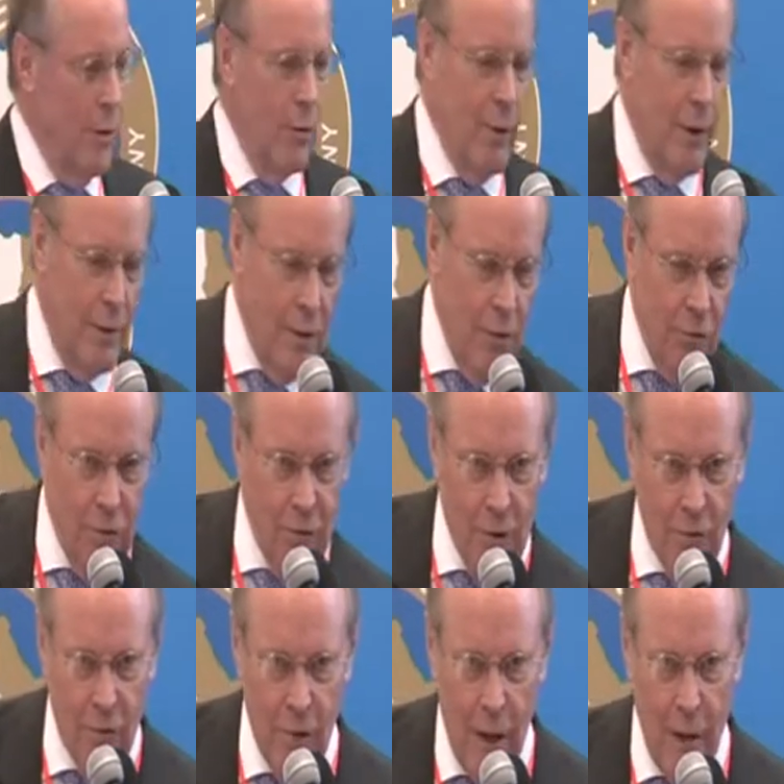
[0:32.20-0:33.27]
Right, this
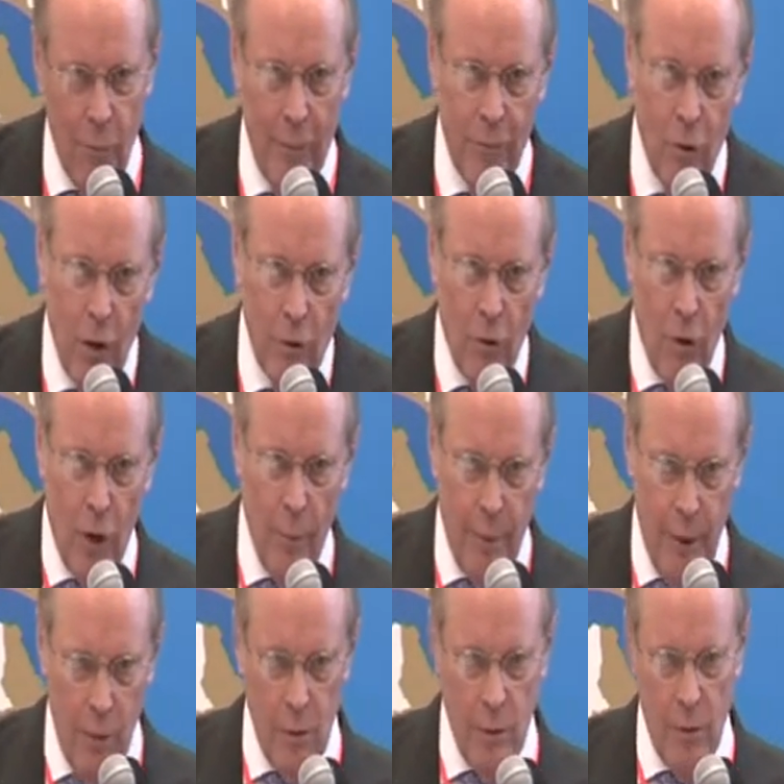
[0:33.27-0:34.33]
slide, we've talked a lot
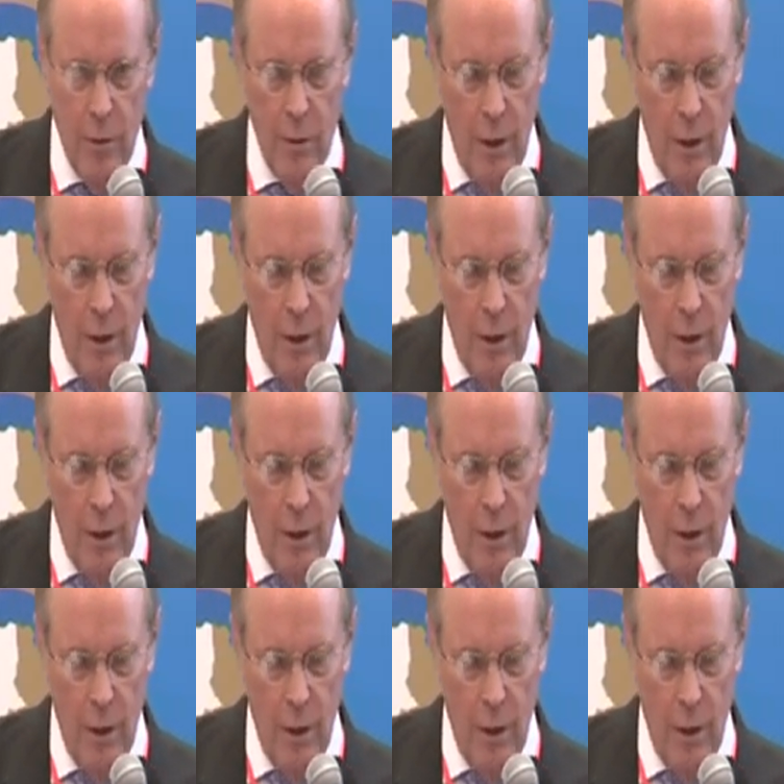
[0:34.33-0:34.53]
about,